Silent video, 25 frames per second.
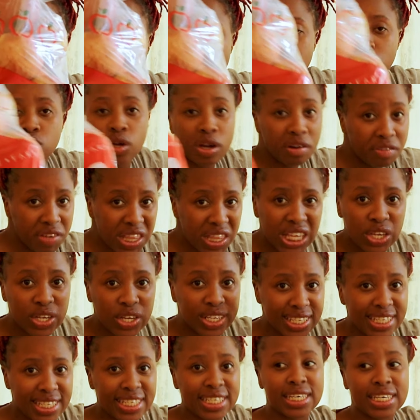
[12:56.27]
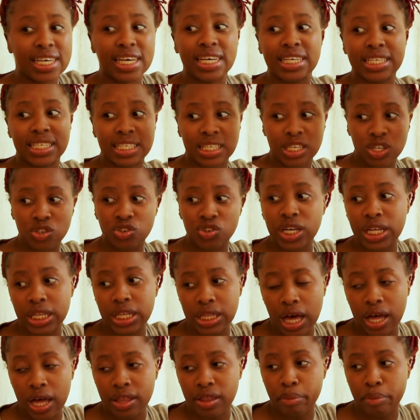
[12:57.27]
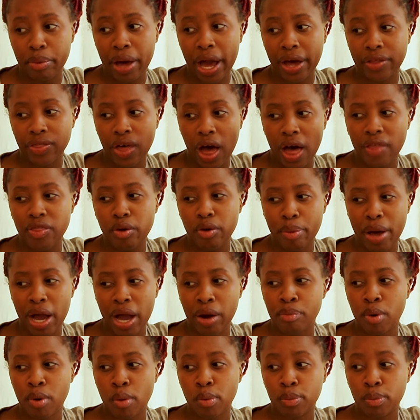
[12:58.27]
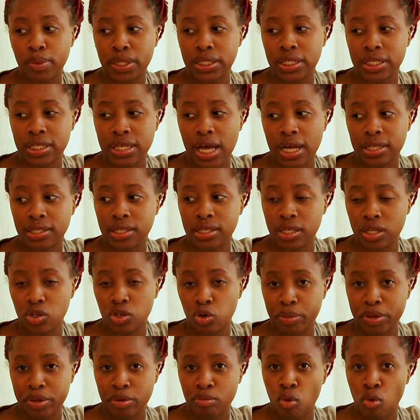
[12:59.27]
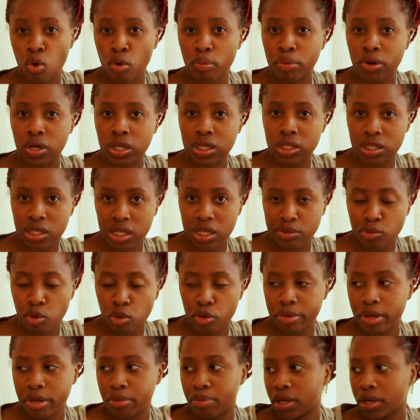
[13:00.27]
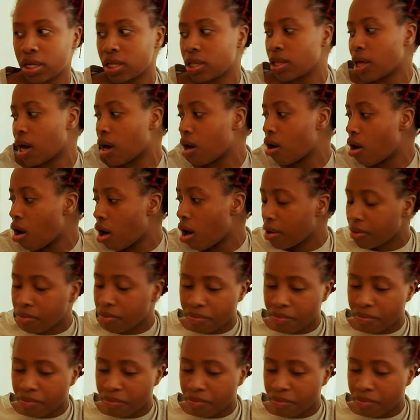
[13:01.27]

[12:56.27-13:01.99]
So everything you're seeing here is literally in the other pack. The other pack probably just has a little bit more because there's more people in that pack.